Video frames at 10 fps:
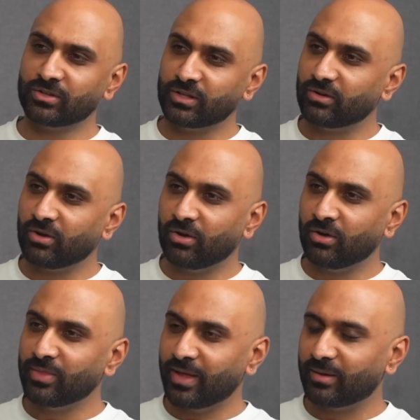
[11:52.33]
then
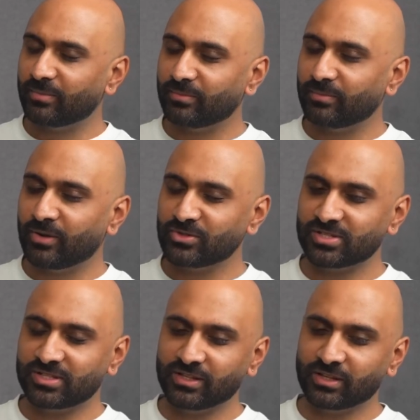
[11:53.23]
on that, I was
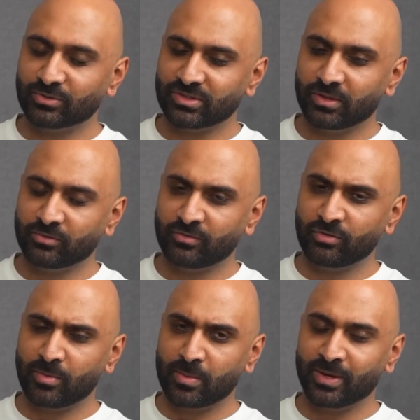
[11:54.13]
just thinking, something came
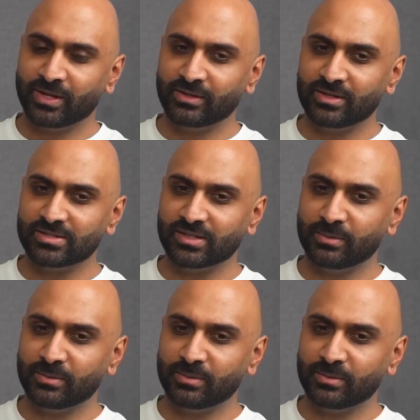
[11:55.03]
through my mind is,